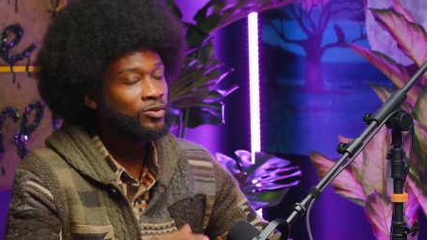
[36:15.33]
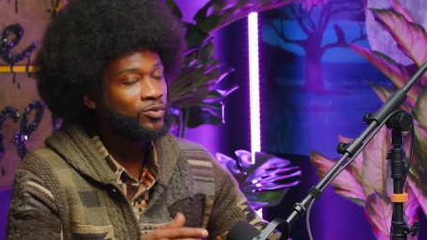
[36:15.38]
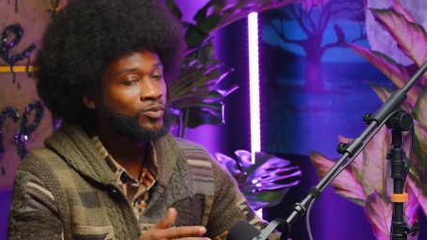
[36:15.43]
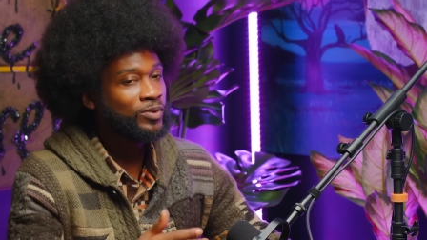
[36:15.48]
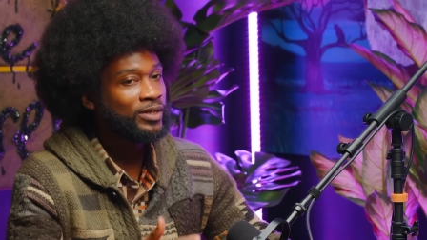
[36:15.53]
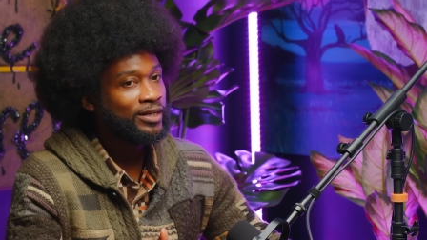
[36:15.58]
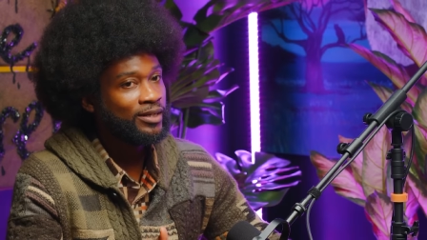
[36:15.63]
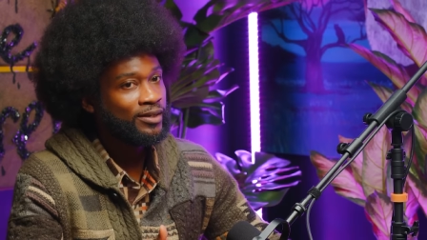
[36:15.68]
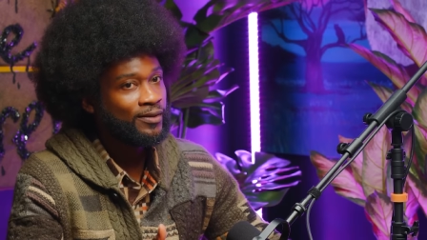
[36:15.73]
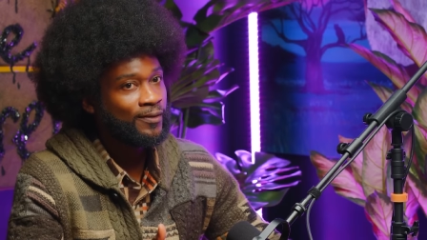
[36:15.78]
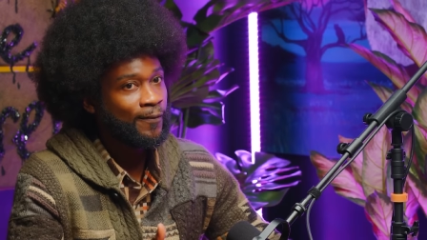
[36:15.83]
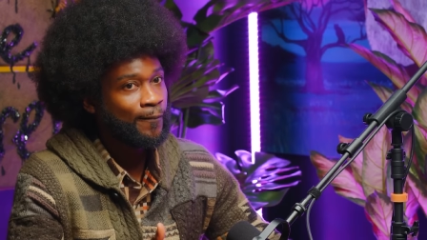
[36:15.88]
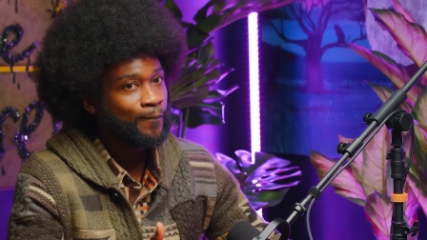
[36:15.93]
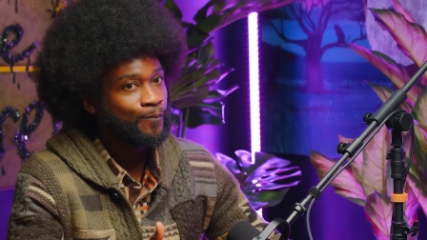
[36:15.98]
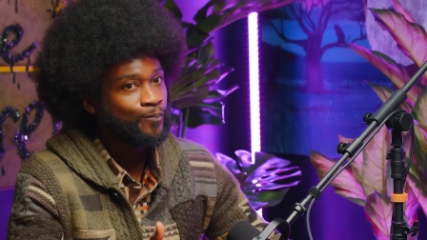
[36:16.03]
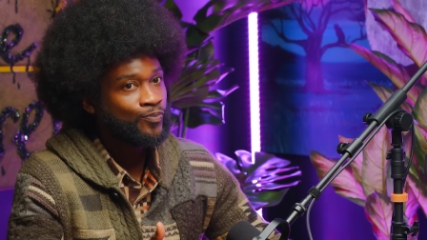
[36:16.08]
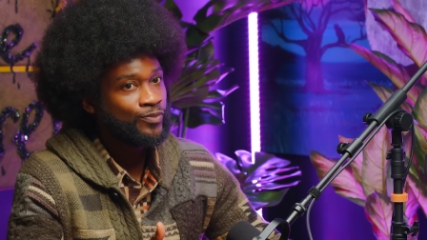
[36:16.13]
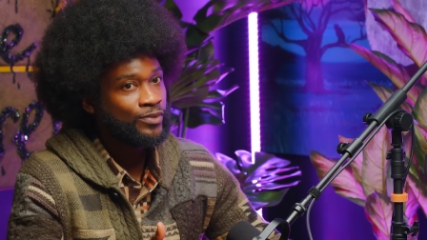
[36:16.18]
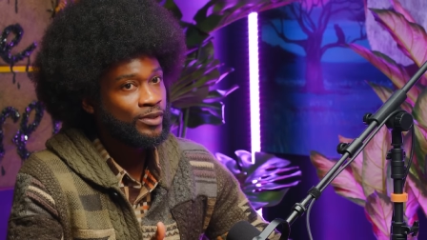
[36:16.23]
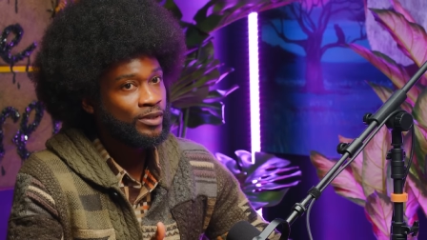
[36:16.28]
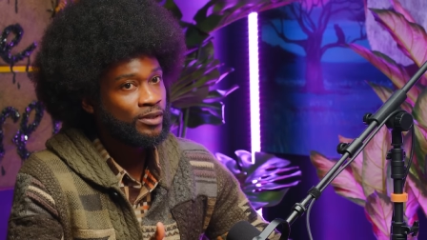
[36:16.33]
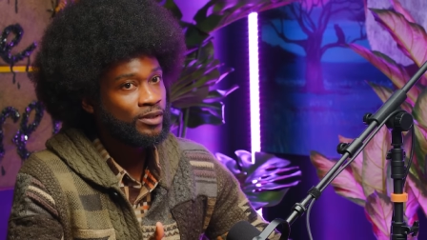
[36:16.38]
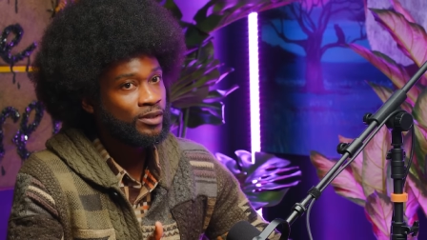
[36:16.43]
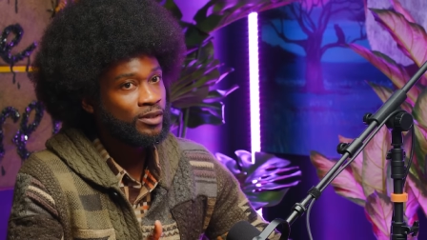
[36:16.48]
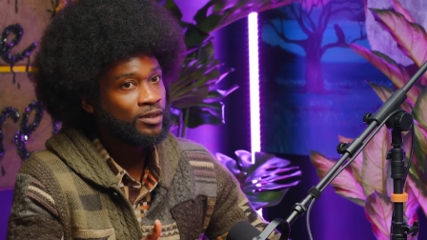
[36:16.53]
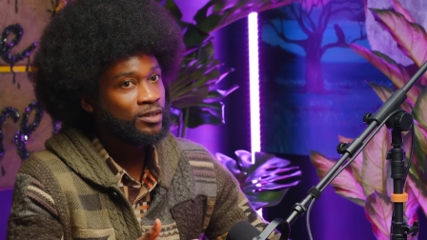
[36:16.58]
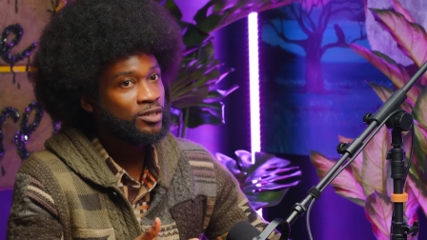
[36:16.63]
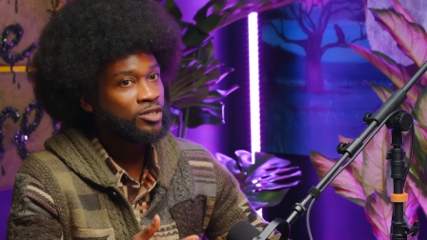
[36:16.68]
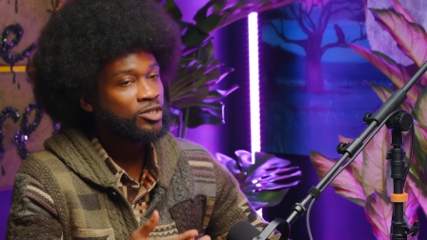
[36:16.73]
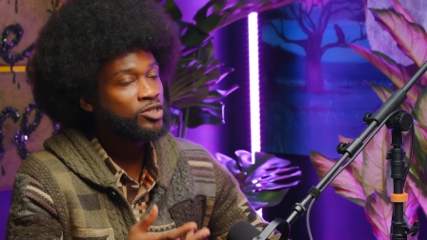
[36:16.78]
with
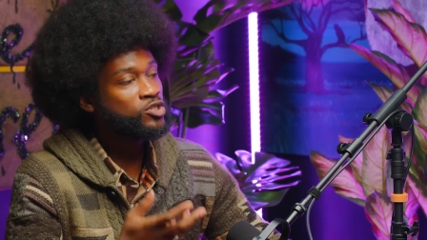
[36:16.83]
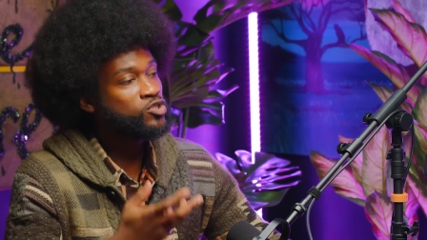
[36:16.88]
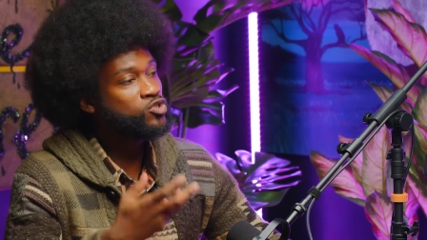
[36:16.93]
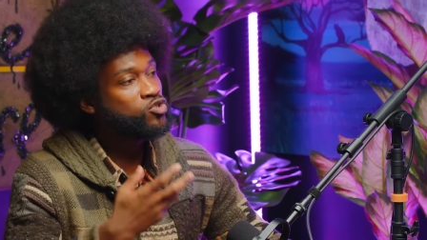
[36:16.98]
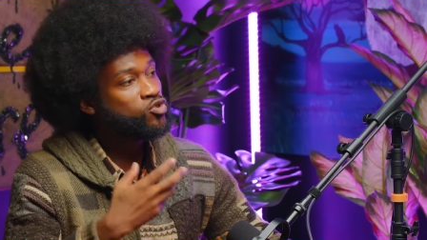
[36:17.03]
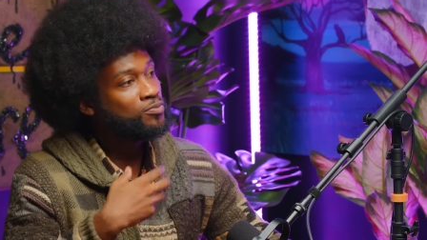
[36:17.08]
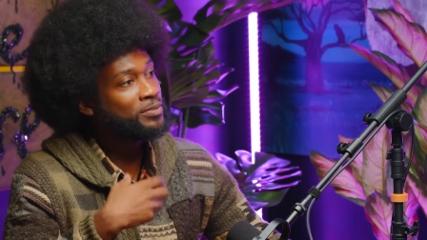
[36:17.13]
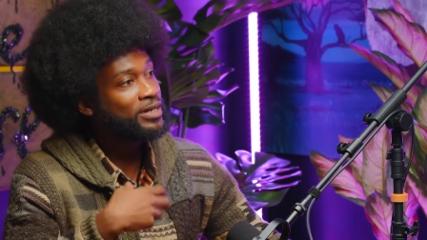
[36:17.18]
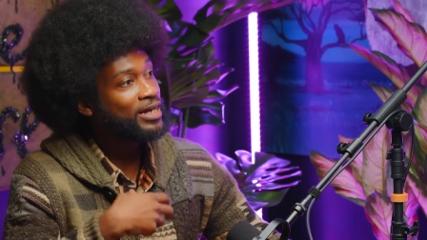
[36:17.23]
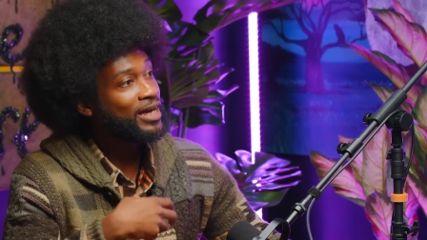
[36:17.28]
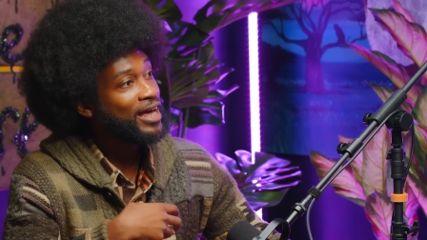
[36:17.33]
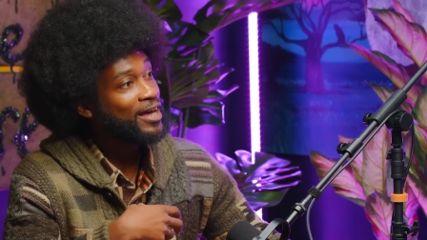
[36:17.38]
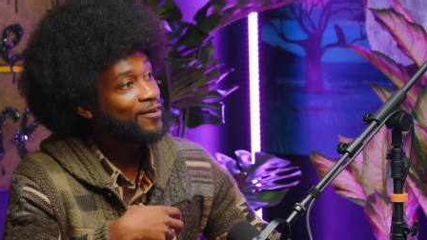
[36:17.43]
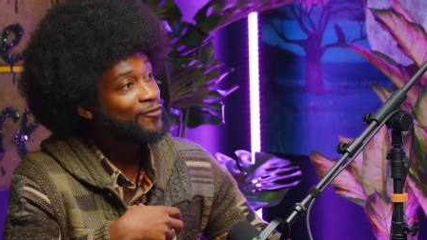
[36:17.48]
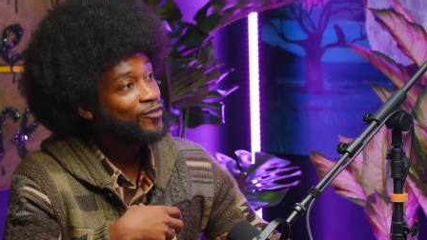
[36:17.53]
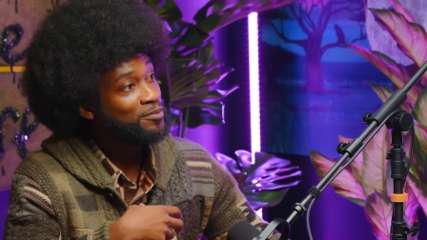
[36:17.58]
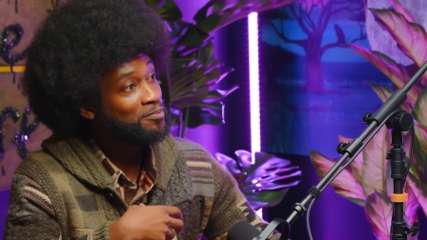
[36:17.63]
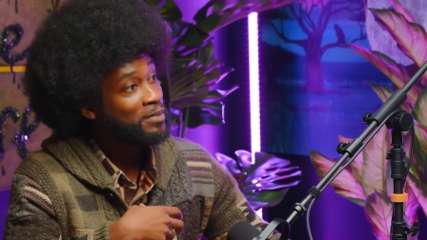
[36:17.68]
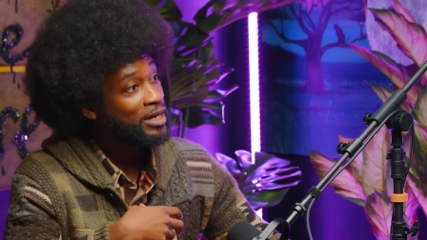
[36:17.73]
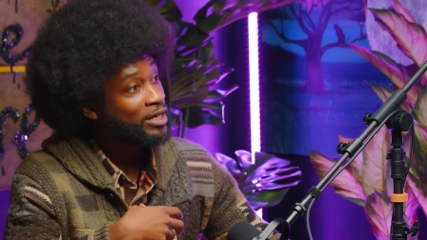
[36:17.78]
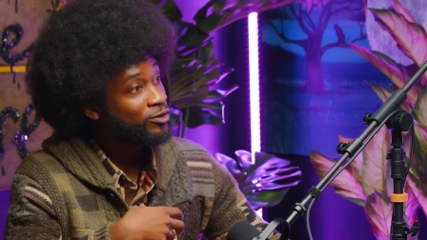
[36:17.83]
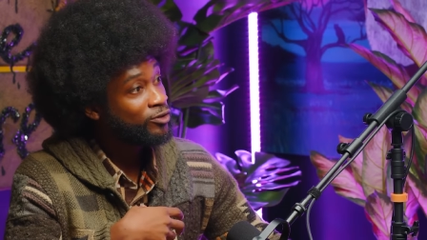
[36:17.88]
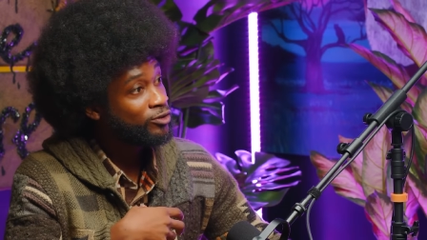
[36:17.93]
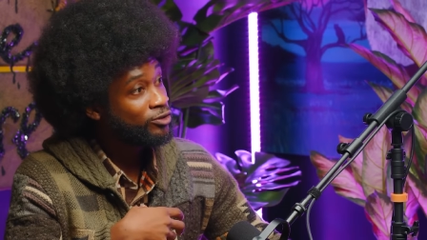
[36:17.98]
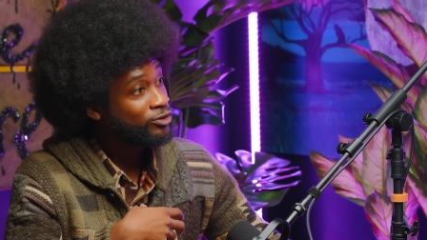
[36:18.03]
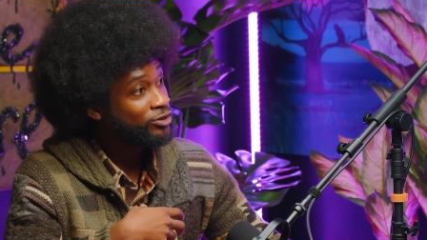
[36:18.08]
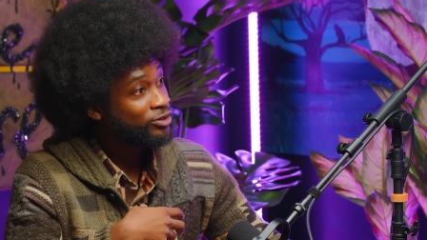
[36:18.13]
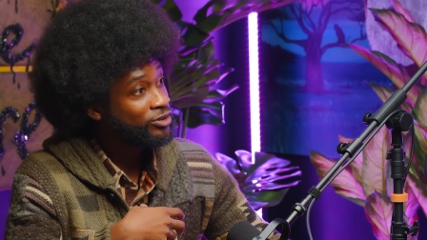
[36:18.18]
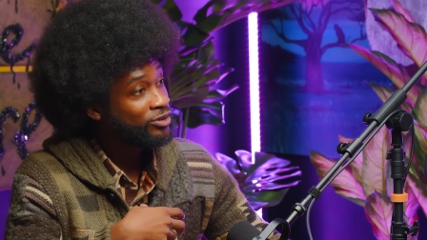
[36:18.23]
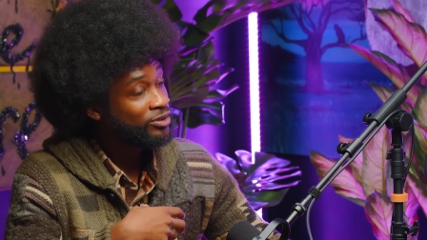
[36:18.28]
consuming heavy
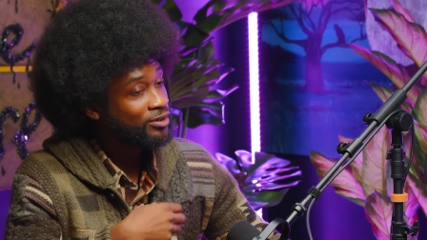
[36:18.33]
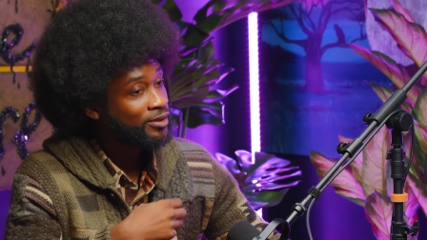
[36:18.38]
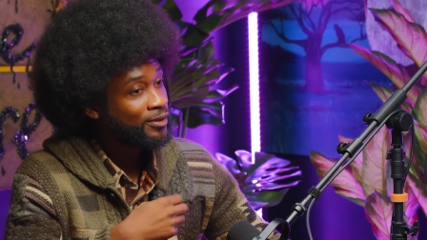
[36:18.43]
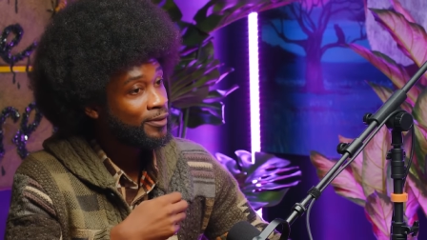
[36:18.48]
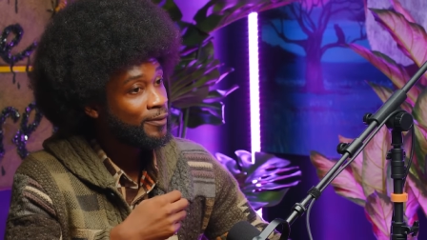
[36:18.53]
metals